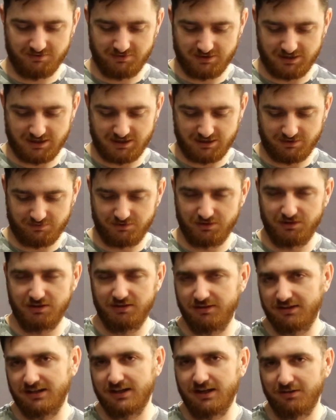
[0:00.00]
If
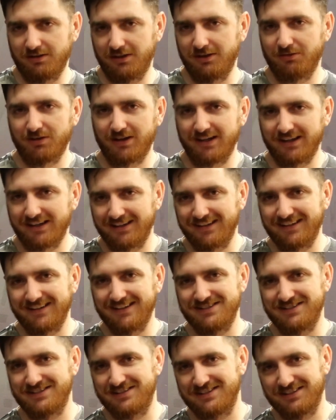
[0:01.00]
you're currently running in
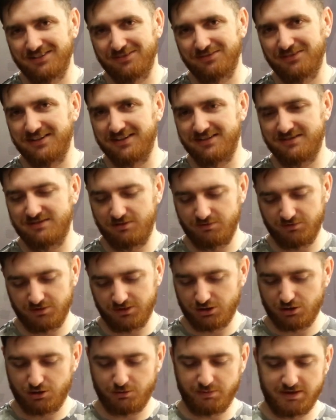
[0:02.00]
these yourself, let us know in
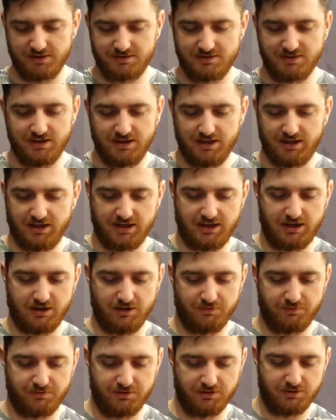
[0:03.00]
the comments,
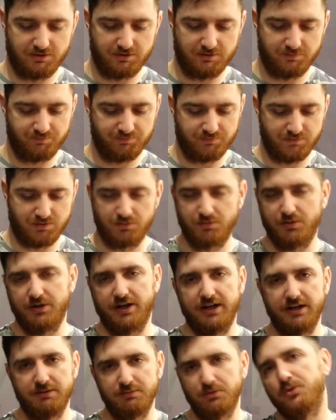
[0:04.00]
or if you do want
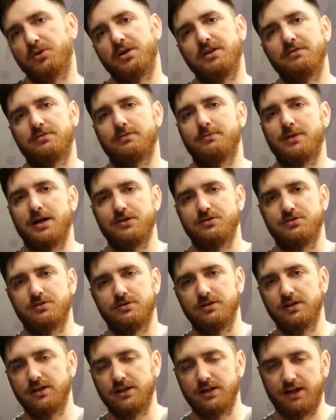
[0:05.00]
any more
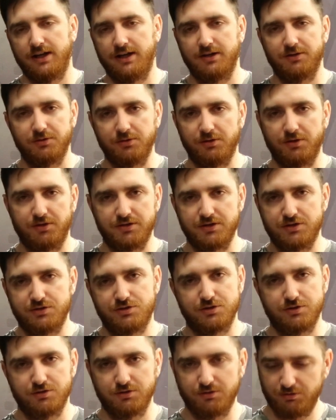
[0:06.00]
information at all on this
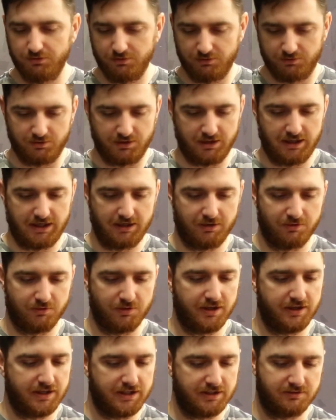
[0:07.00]
shoe,
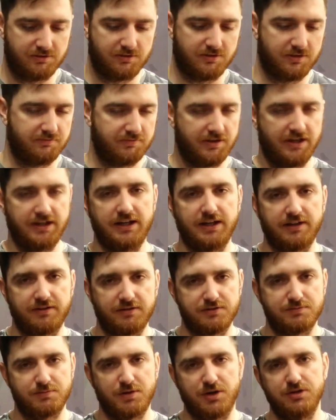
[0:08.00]
or any
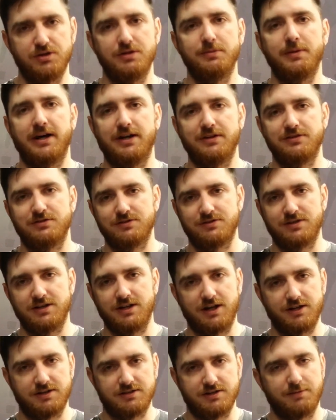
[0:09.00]
others by New Balance, just
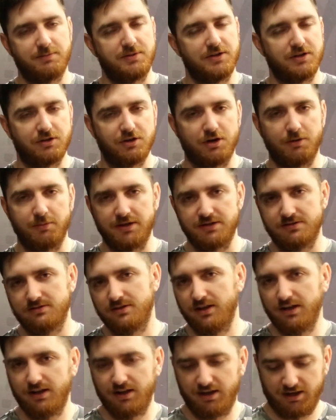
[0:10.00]
hit us up in the comments,
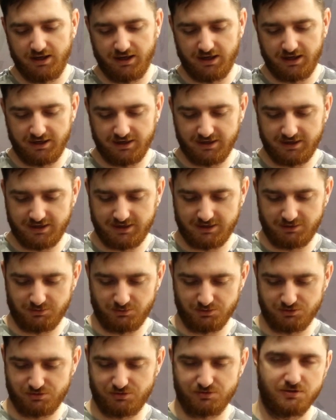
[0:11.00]
and
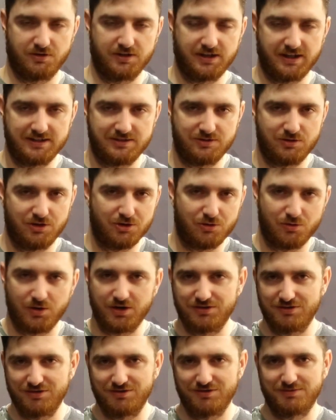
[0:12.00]
we'll just try and get to your
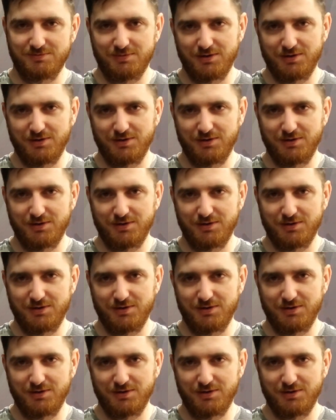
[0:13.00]
questions.